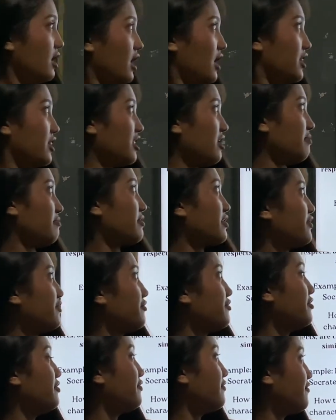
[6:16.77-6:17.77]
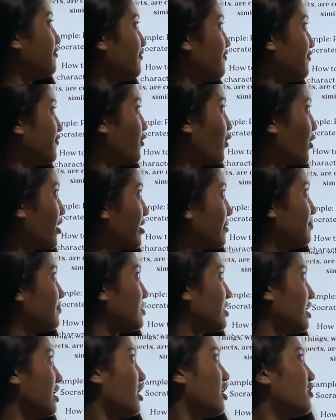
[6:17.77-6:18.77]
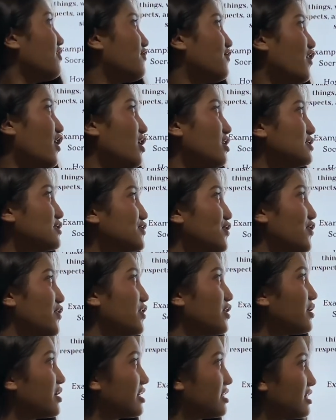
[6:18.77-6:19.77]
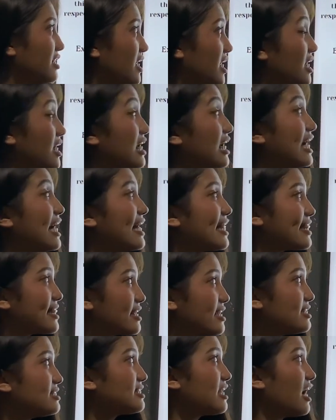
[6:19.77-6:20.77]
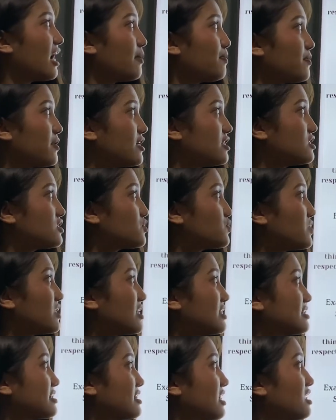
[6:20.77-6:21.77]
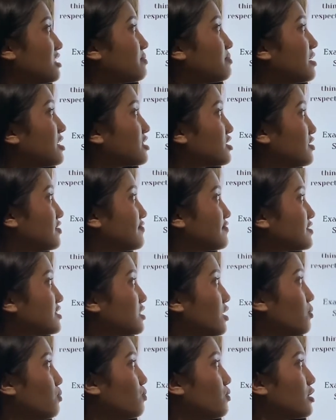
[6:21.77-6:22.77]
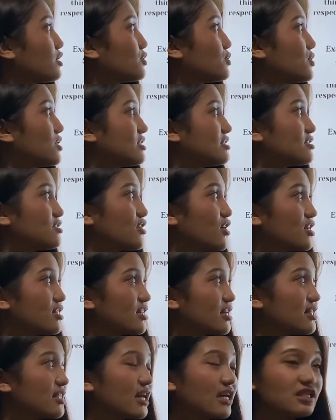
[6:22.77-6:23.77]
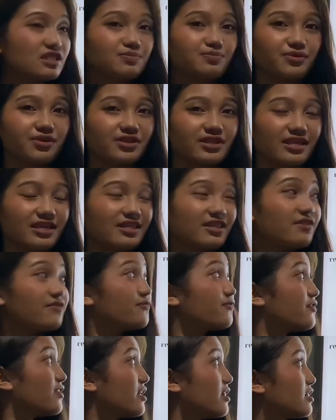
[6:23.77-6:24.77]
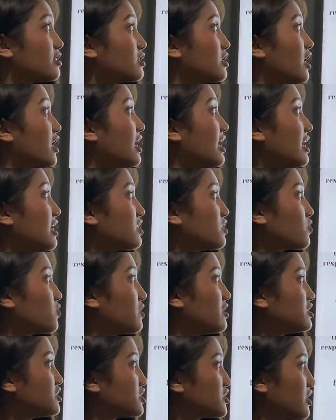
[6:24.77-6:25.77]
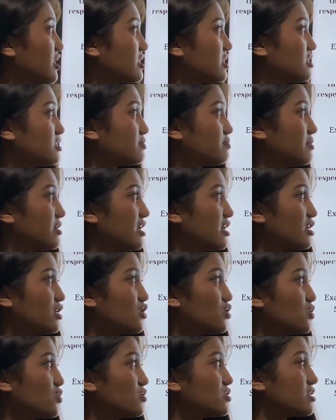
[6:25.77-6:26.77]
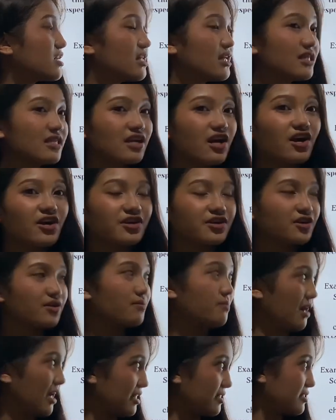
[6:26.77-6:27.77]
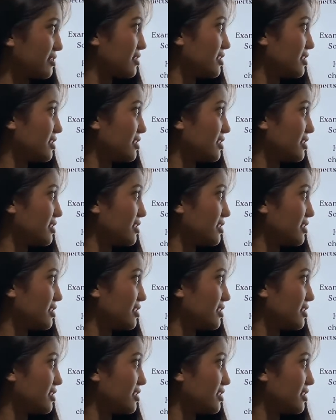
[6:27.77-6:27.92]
Number 4, false authority. This happens when a statement of someone who is not an expert in the field in question is being used in an argument.